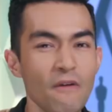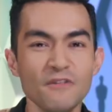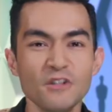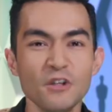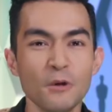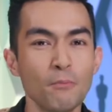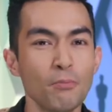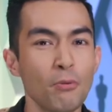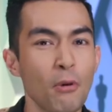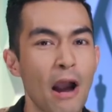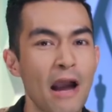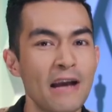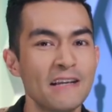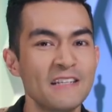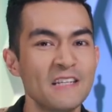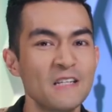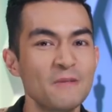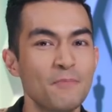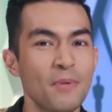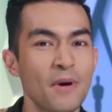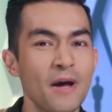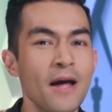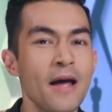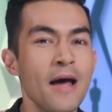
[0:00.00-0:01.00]
surprises,
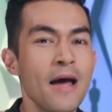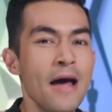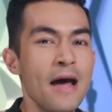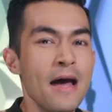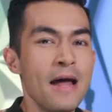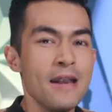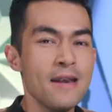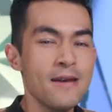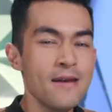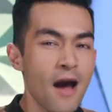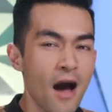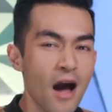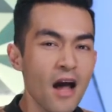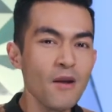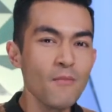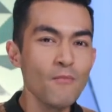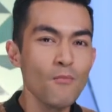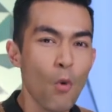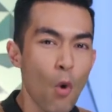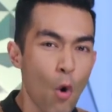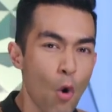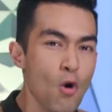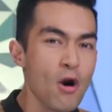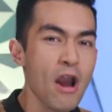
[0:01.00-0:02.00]
but
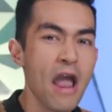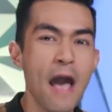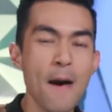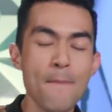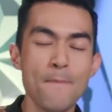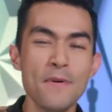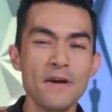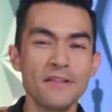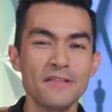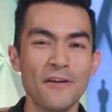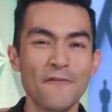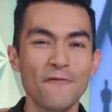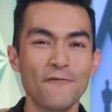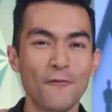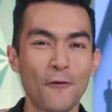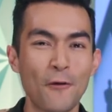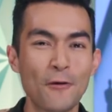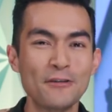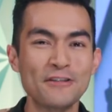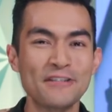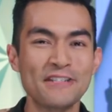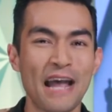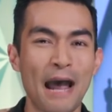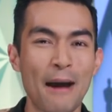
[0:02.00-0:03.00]
none more epic than
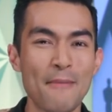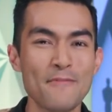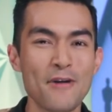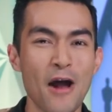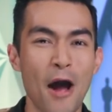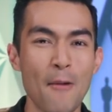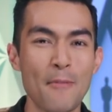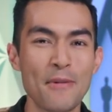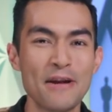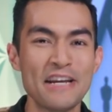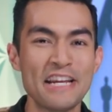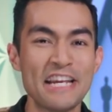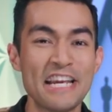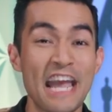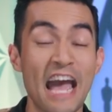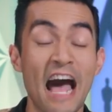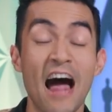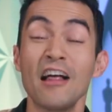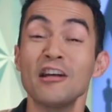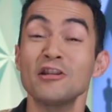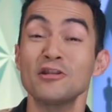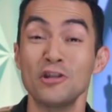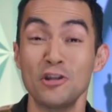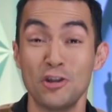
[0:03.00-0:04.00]
first-time nominee
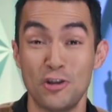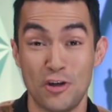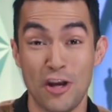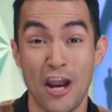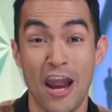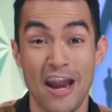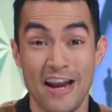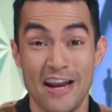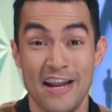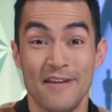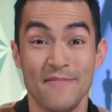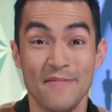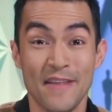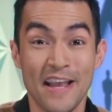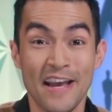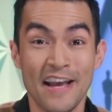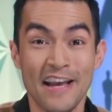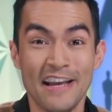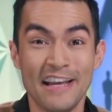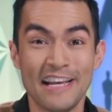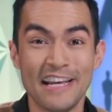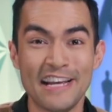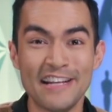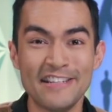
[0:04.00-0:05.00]
Allison Janney.
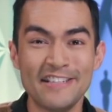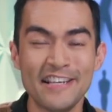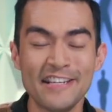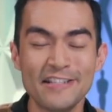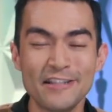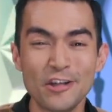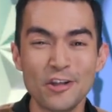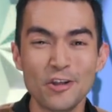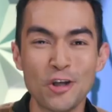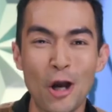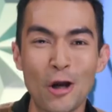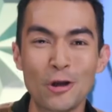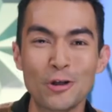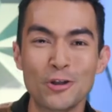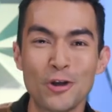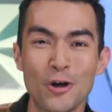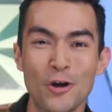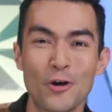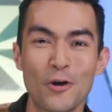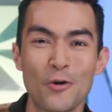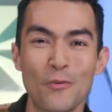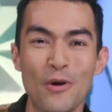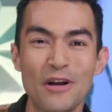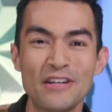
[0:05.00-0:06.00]
E.T.'s Nichelle
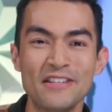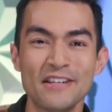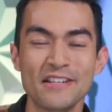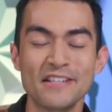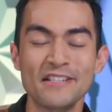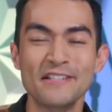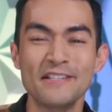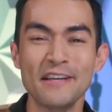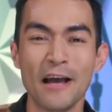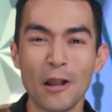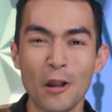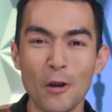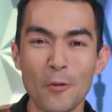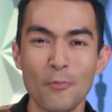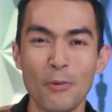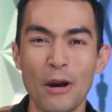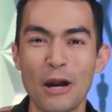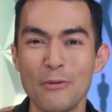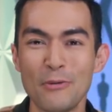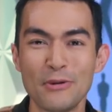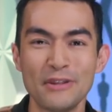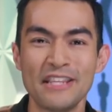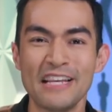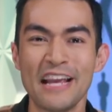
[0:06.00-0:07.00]
Turner went to
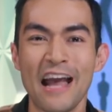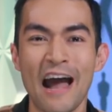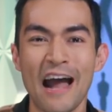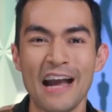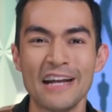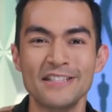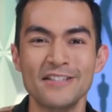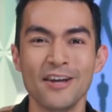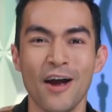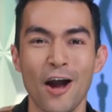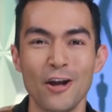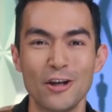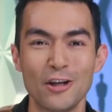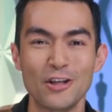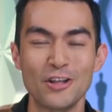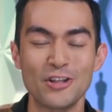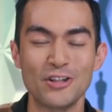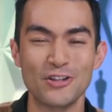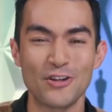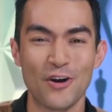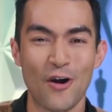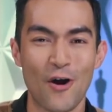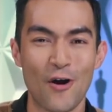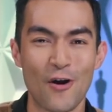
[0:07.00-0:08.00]
celebrate with the I, Tanya
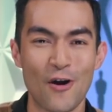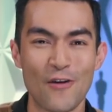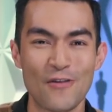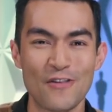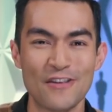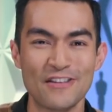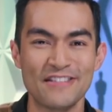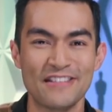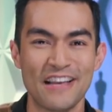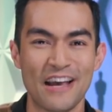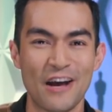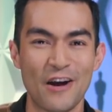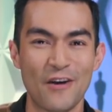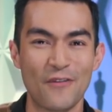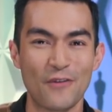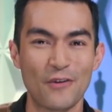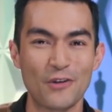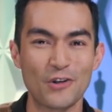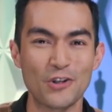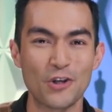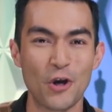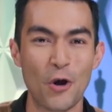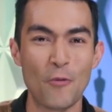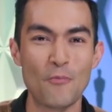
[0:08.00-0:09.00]
star on the set of her
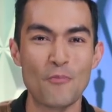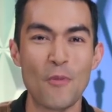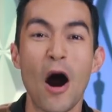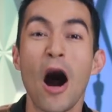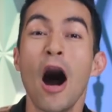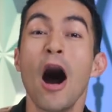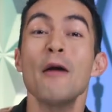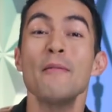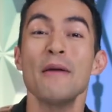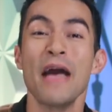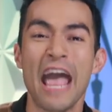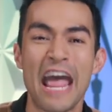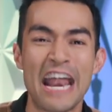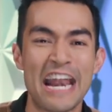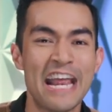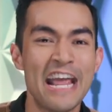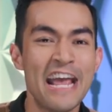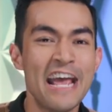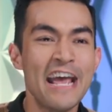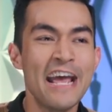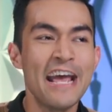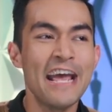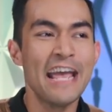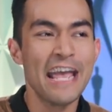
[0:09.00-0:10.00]
show Mom, and
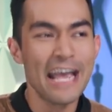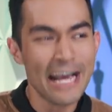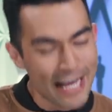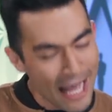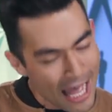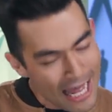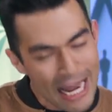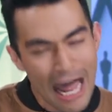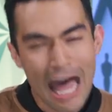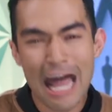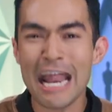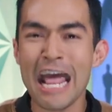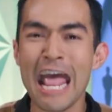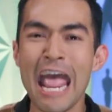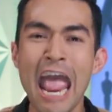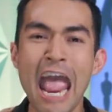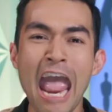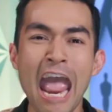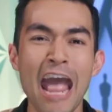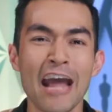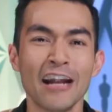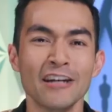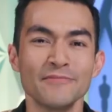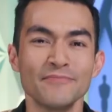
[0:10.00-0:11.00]
it got out of
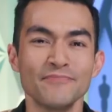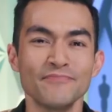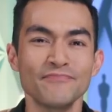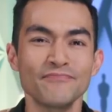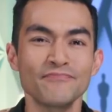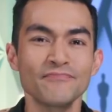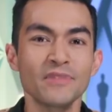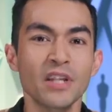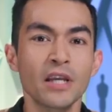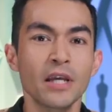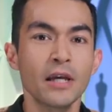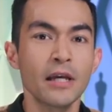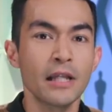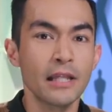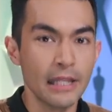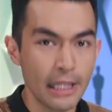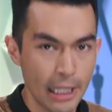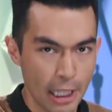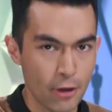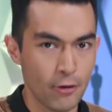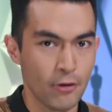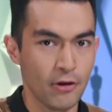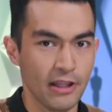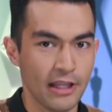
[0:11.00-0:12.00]
hand,
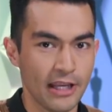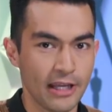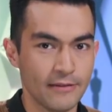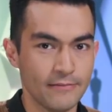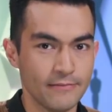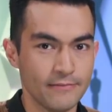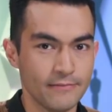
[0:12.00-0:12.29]
literally.